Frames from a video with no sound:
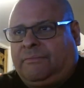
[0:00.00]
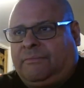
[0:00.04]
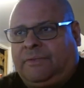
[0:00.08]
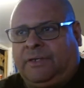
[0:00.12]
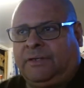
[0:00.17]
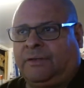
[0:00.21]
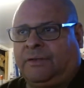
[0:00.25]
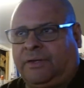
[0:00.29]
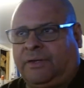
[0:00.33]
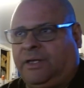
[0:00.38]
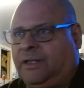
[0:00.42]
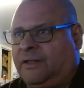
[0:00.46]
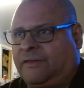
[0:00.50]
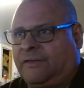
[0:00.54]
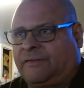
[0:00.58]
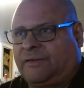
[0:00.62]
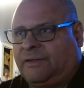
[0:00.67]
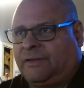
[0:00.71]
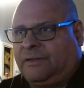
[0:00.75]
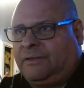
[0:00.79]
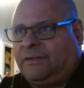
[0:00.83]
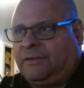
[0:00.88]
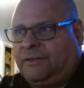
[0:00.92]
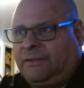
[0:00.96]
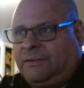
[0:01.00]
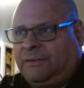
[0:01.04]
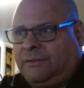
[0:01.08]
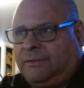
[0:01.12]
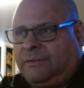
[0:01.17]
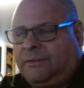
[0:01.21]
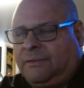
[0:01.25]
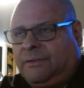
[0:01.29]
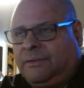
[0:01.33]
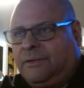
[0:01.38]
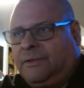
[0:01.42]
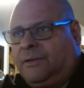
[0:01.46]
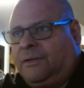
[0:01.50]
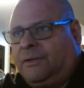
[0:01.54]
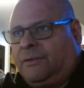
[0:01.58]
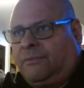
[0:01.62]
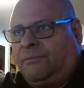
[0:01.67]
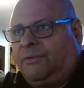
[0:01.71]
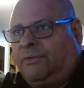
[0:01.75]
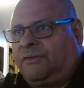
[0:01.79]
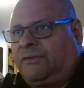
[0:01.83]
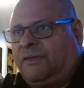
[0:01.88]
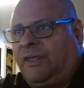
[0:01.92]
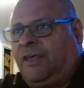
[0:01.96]
either he doesn't
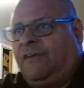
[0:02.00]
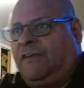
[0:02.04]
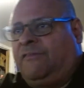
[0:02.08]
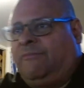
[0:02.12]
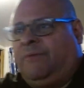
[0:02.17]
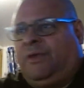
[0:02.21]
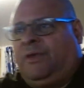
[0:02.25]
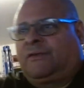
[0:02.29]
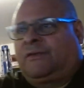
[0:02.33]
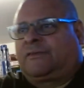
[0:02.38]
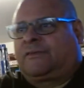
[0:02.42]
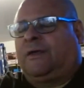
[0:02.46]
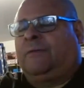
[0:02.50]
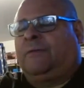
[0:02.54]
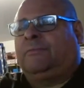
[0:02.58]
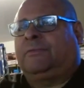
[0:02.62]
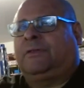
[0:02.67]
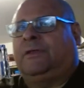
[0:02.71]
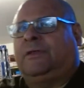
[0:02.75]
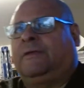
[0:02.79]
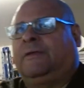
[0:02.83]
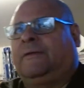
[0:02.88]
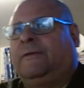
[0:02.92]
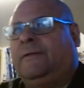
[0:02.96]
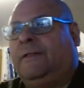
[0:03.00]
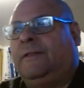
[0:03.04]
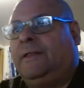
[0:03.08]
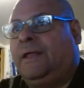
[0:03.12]
receive me or something.